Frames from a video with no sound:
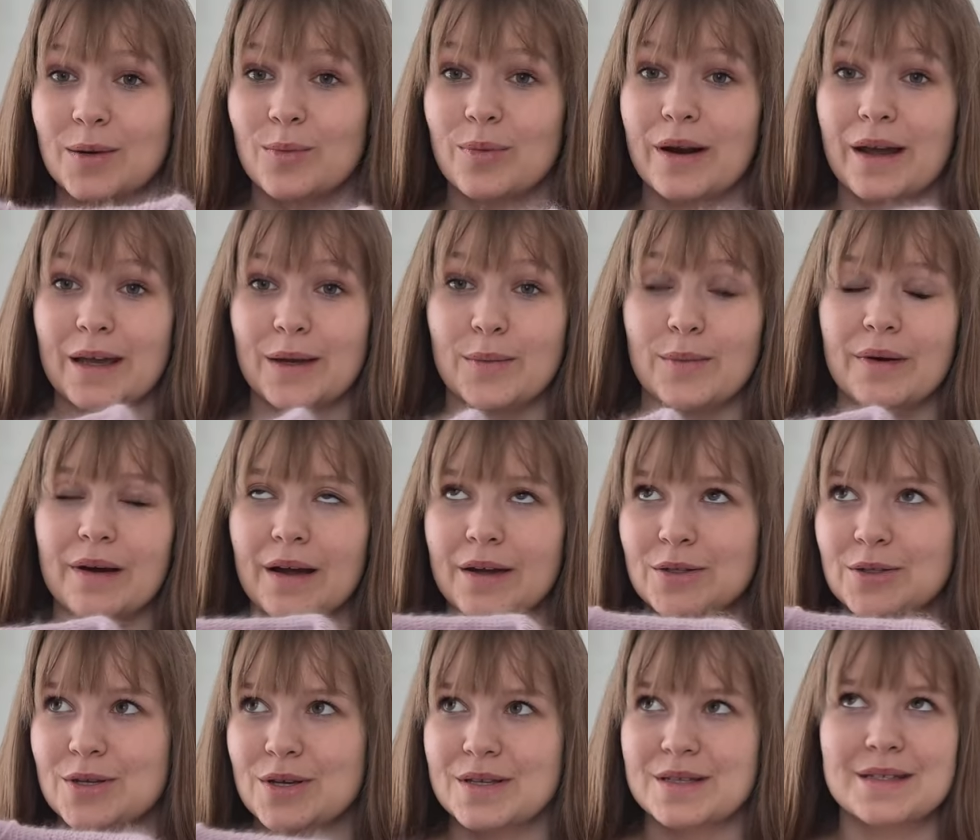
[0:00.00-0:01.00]
a break where I
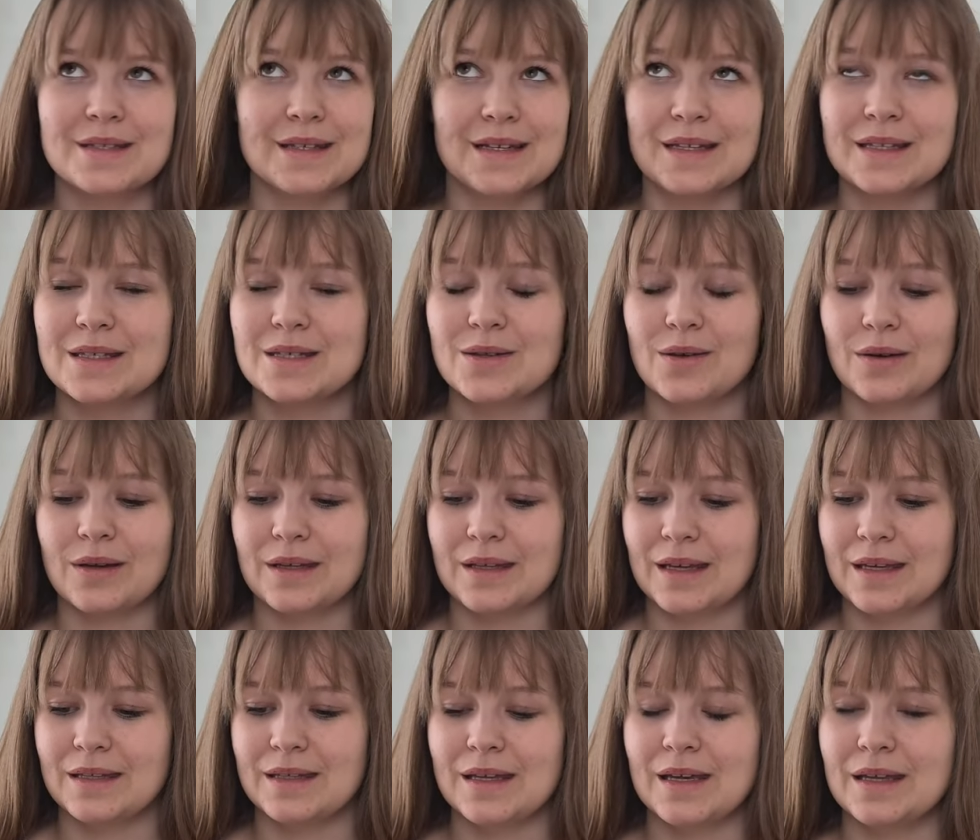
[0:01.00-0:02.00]
just knit
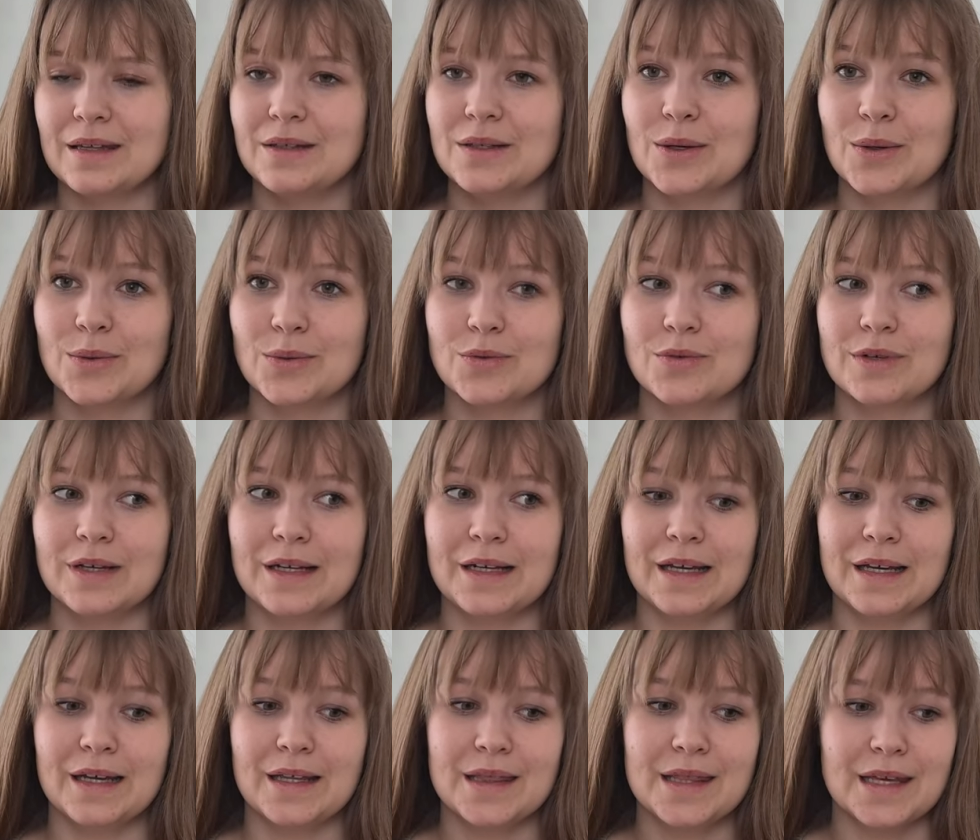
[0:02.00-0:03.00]
stockinette and don't
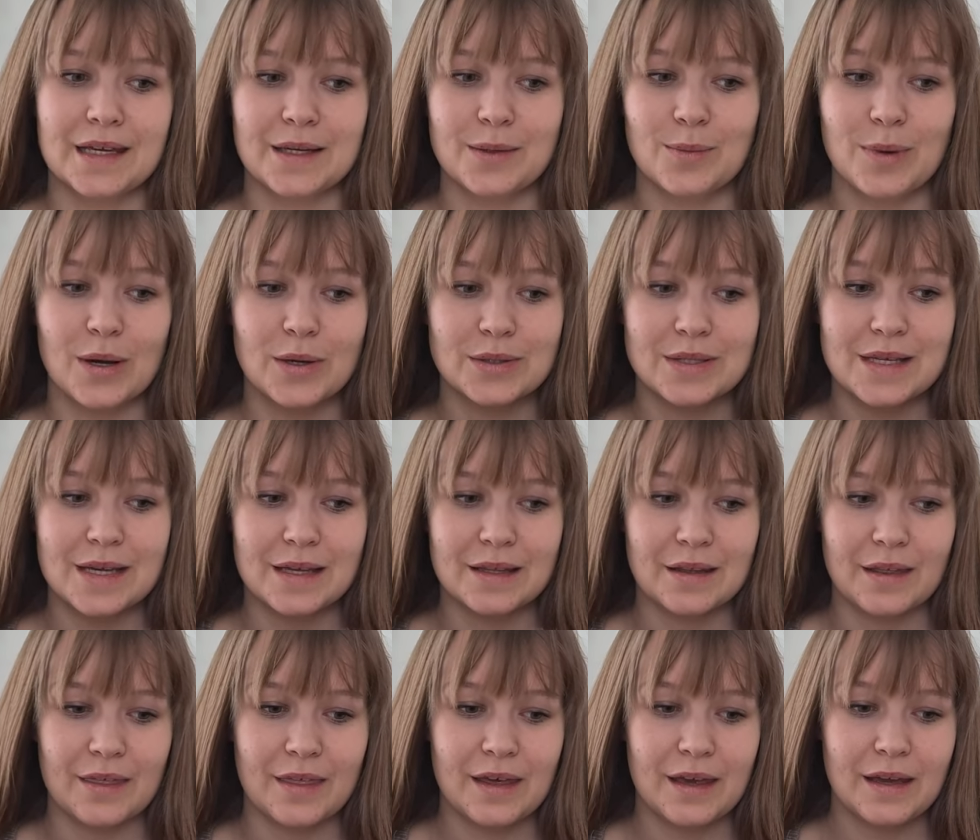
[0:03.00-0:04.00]
really think about
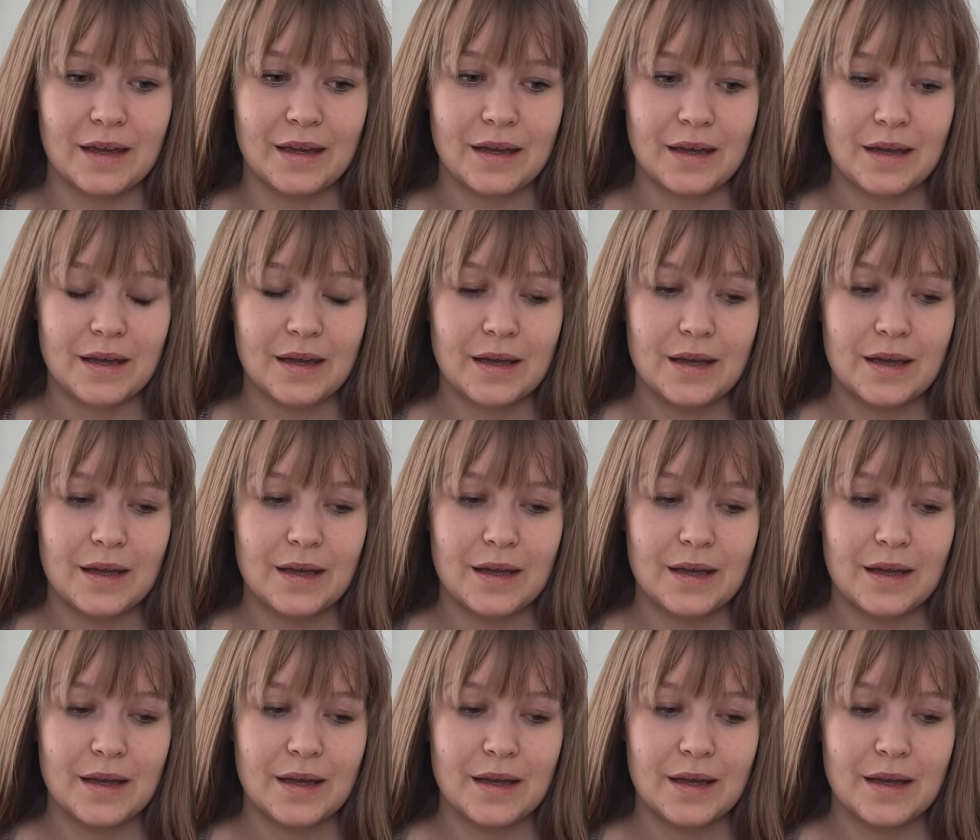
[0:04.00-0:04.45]
anything.